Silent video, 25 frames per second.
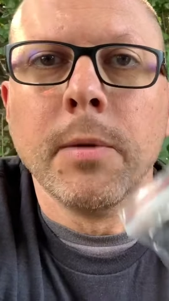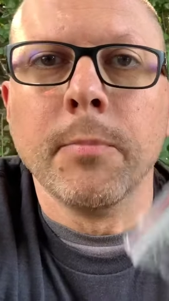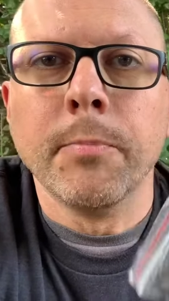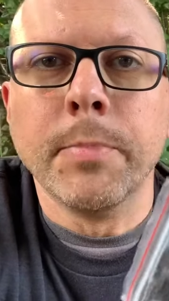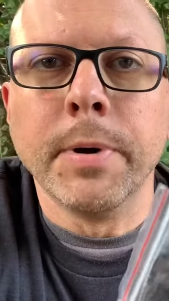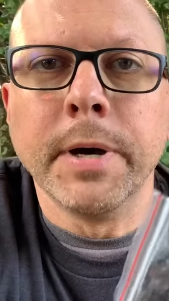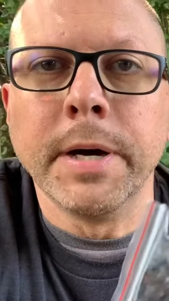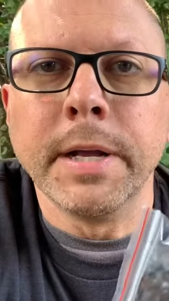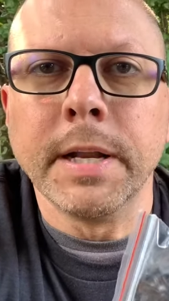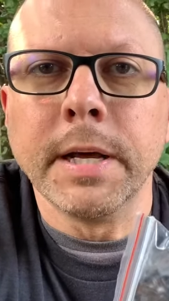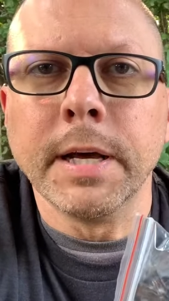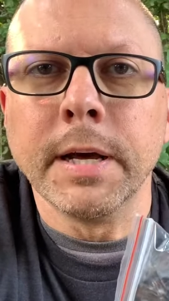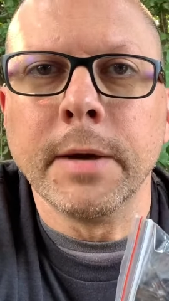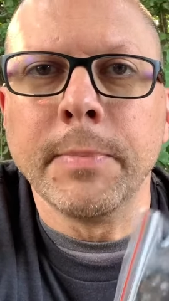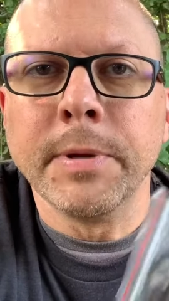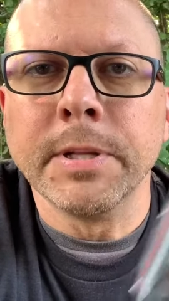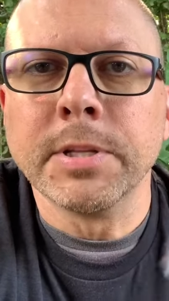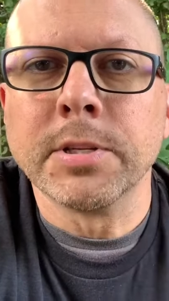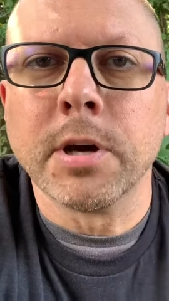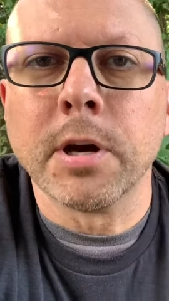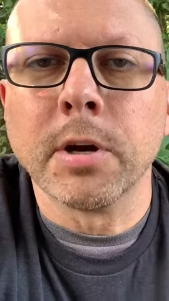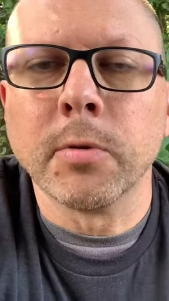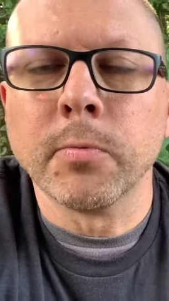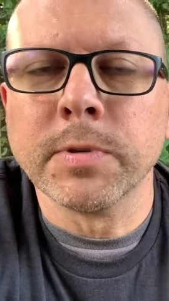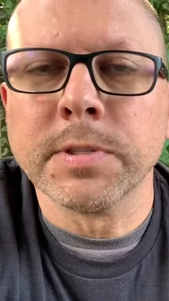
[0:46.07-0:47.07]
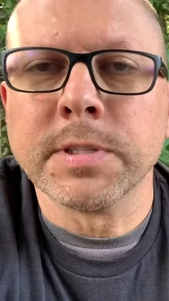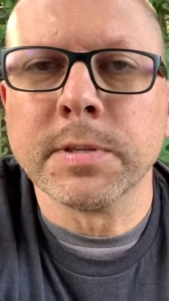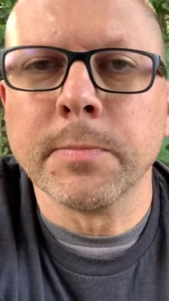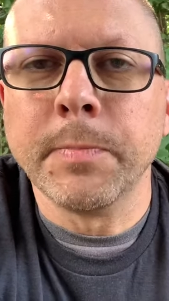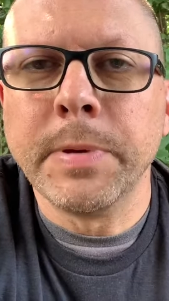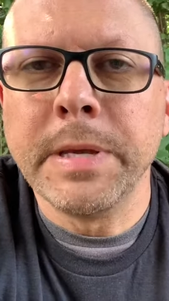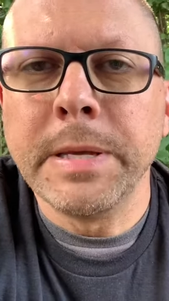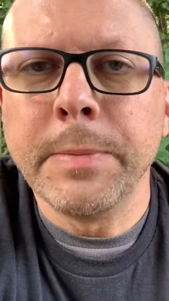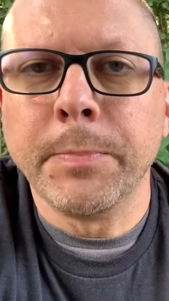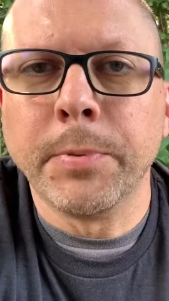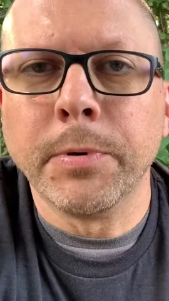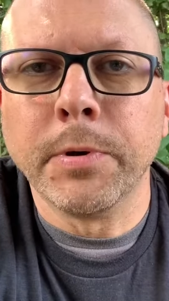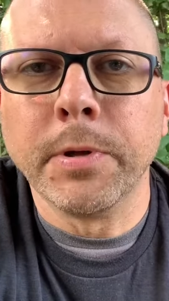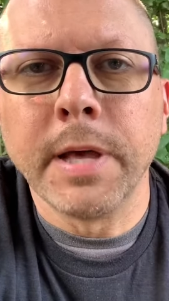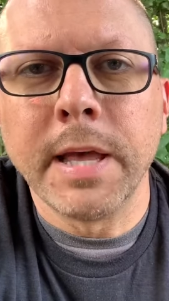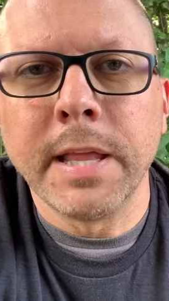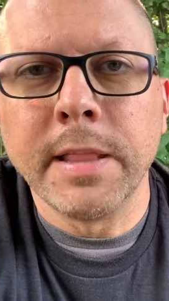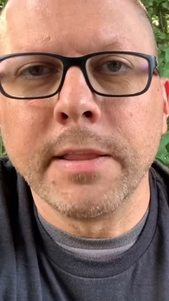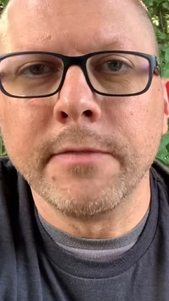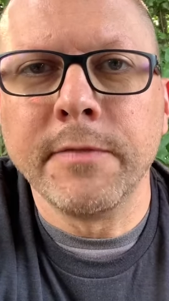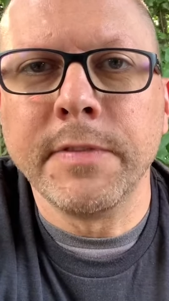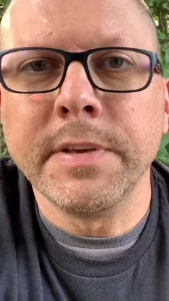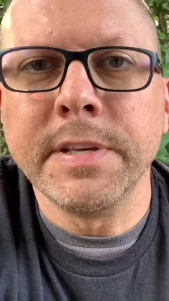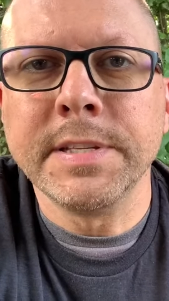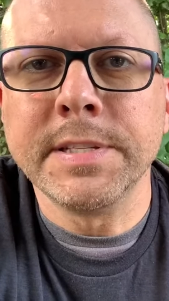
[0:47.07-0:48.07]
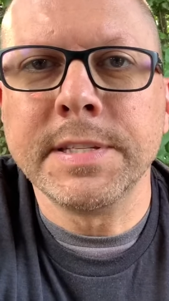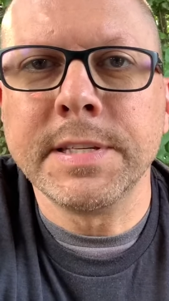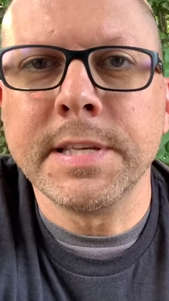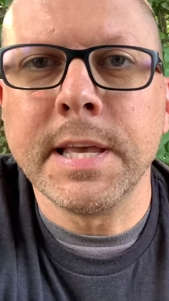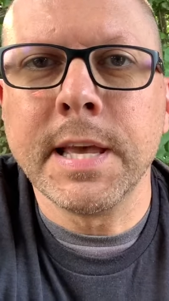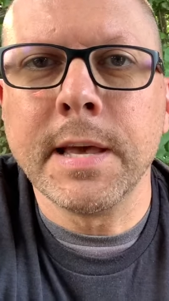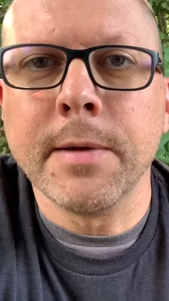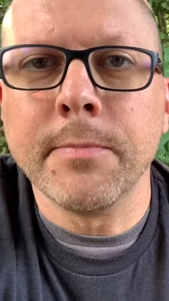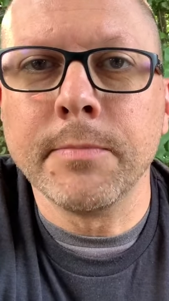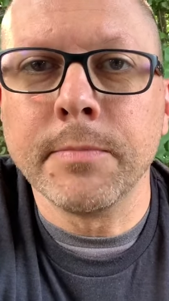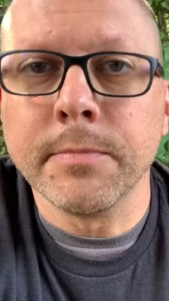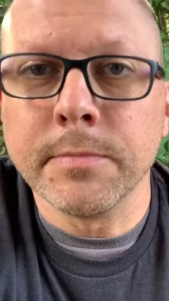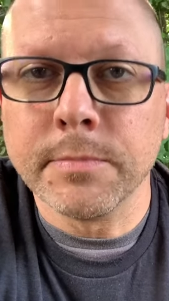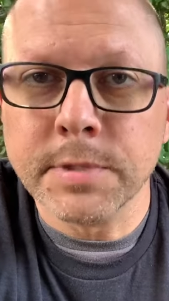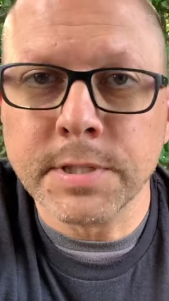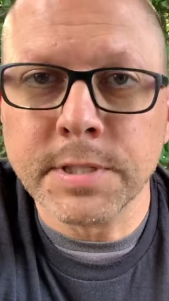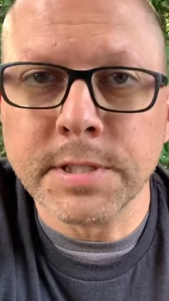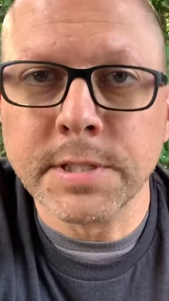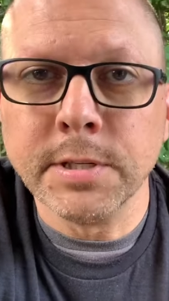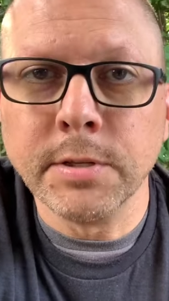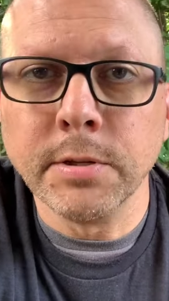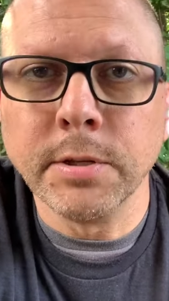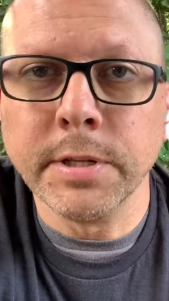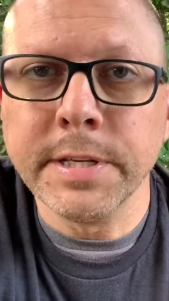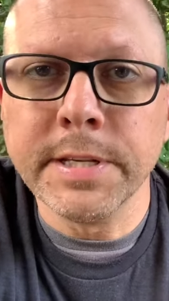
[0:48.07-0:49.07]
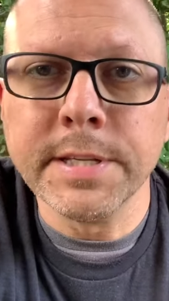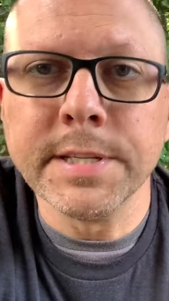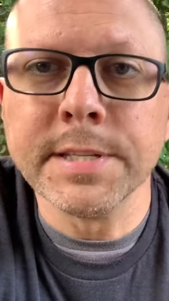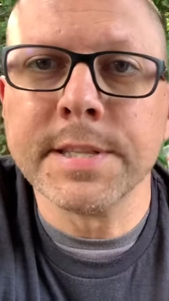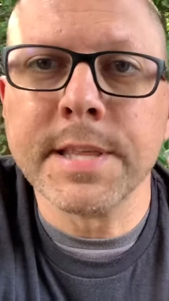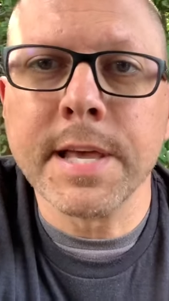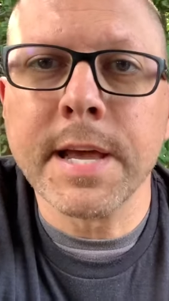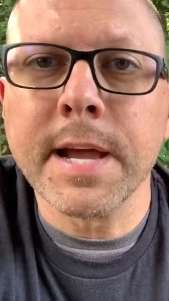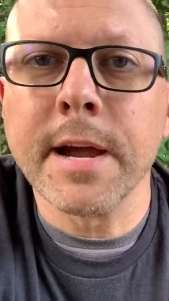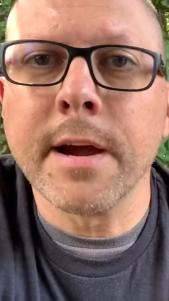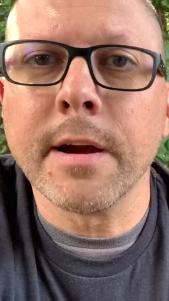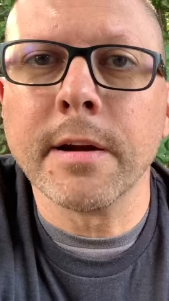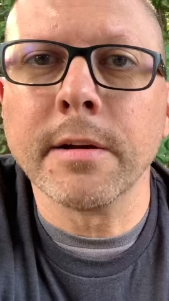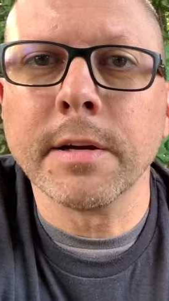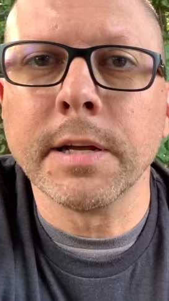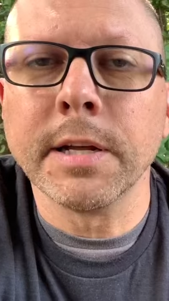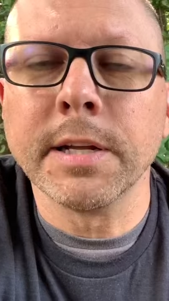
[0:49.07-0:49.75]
But I've been talking with some people and the VCM still is there,